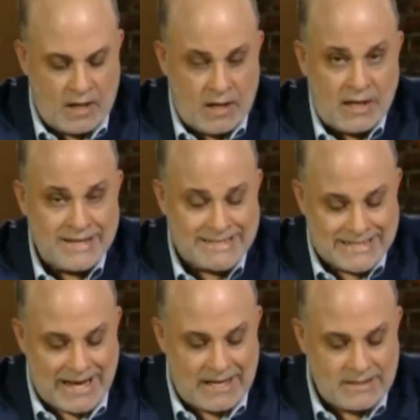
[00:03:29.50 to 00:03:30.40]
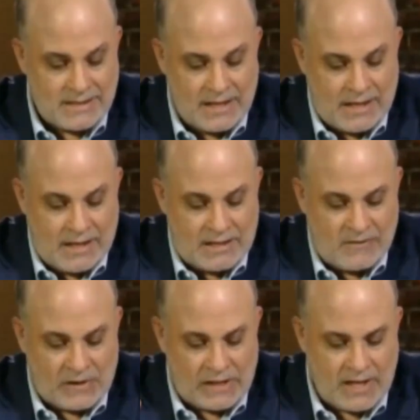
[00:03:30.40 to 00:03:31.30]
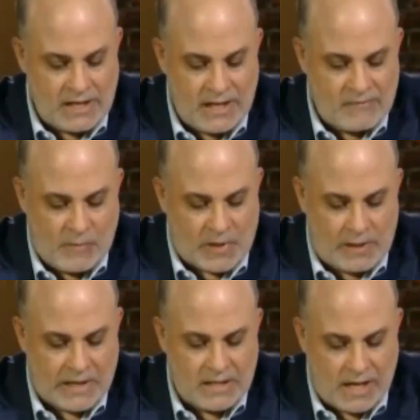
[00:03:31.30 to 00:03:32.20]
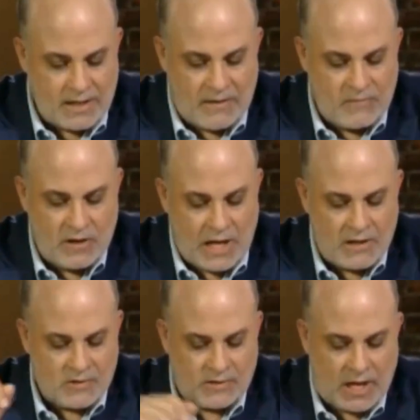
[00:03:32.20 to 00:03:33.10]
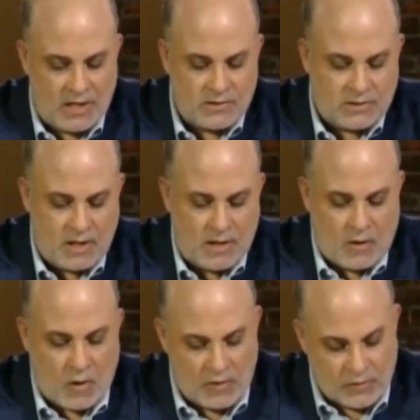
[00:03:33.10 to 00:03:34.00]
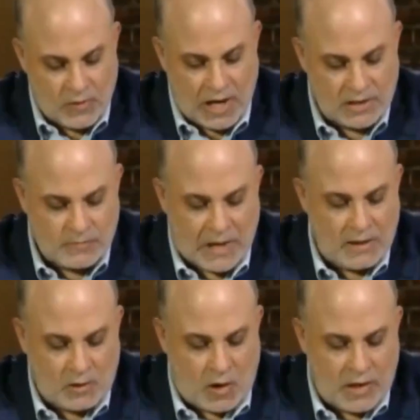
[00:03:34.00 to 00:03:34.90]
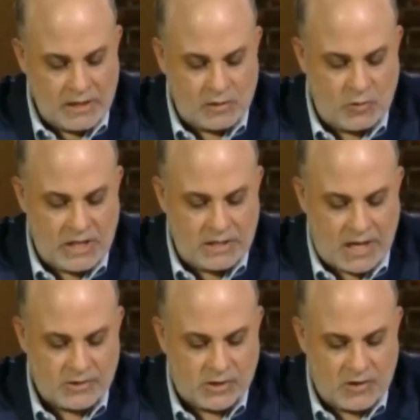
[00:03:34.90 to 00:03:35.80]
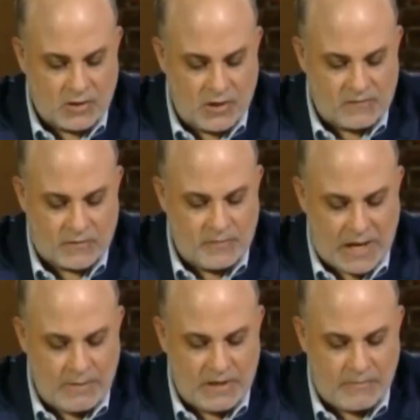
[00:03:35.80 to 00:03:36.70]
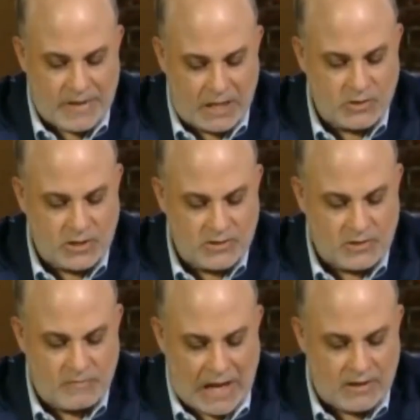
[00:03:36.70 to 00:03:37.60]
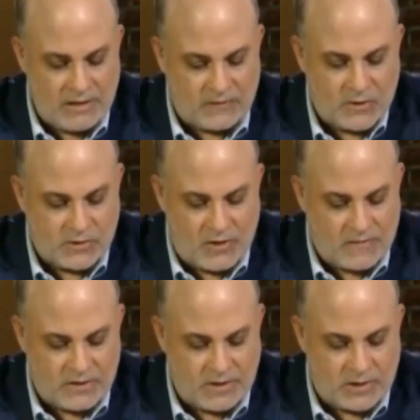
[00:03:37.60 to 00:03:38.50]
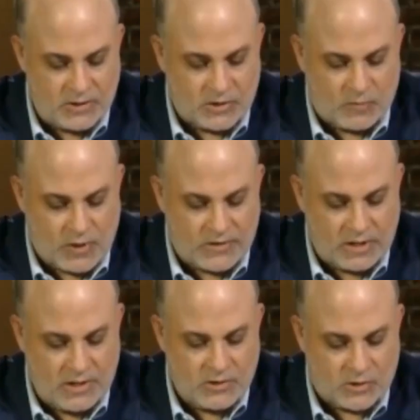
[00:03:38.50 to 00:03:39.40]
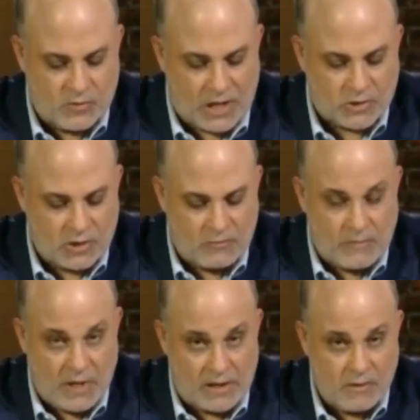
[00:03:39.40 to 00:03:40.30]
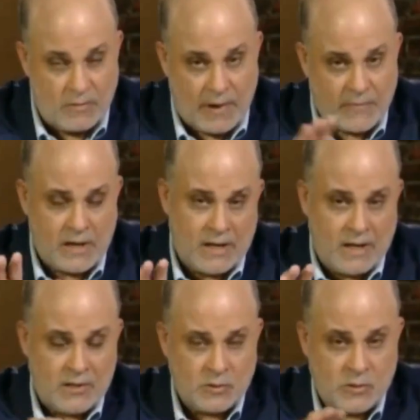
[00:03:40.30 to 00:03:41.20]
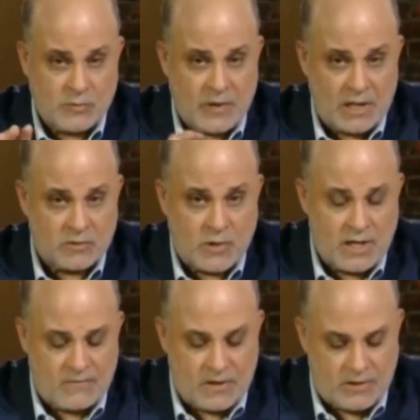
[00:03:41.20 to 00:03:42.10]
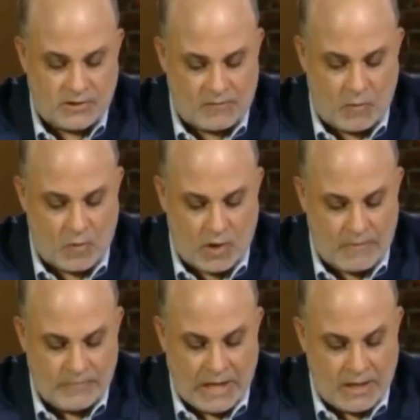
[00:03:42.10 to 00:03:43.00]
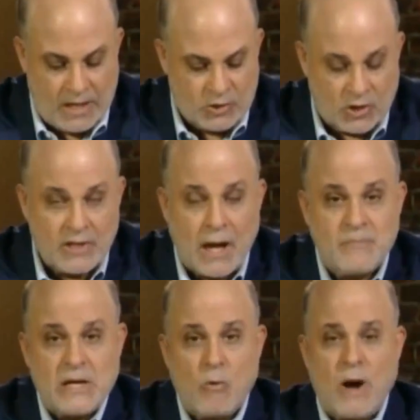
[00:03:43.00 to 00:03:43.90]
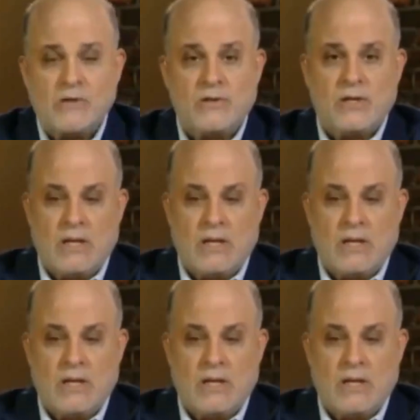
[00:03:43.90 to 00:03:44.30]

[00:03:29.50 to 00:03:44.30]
It says, the validity of the public debt of the United States authorized by law, including debts incurred for payment of pensions and bounties for services in suppressing insurrection and rebellion, remember, this was passed right after the Civil War, shall not be questioned.